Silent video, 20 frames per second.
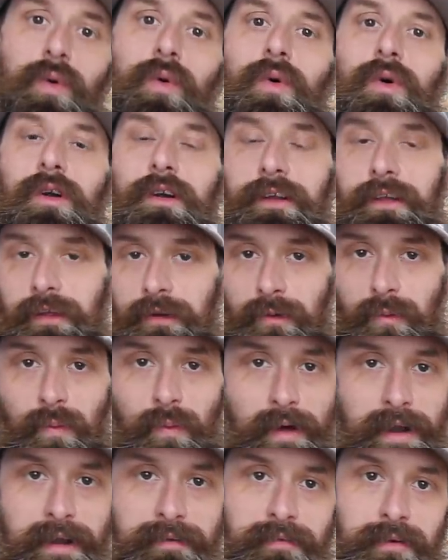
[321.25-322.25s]
or, you know,
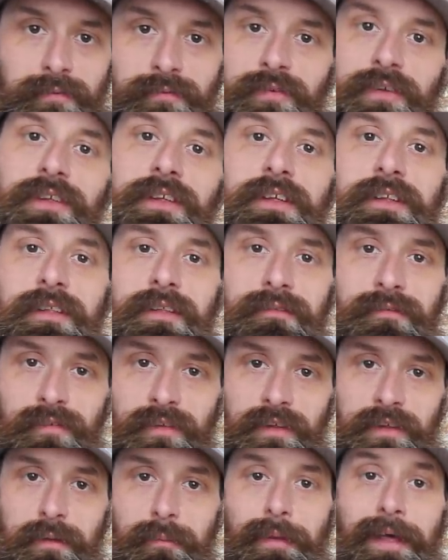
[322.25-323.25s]
whatever, fill in
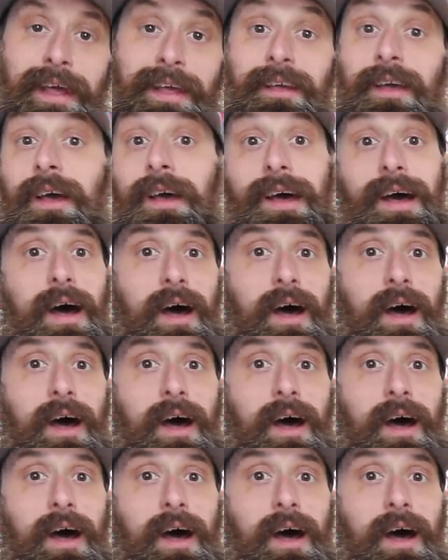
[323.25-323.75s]
the blank.